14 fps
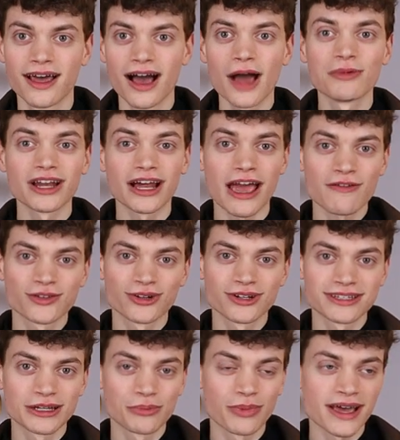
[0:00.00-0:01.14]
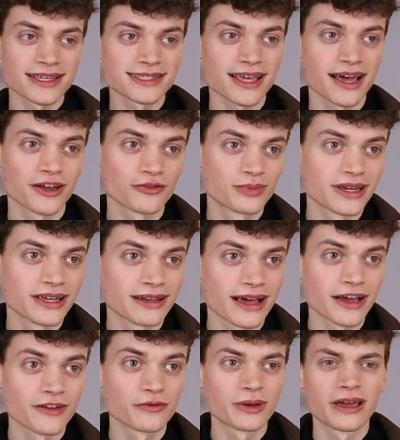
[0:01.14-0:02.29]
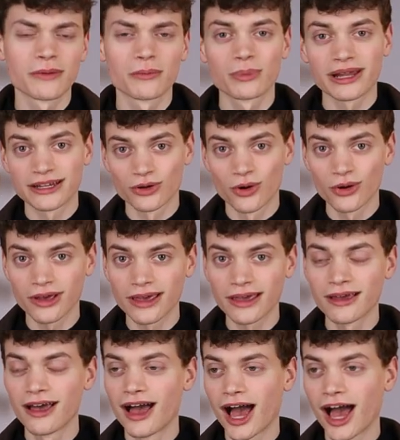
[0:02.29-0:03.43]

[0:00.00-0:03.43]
I mean, I have done it in the past. I've been, I've played hockey,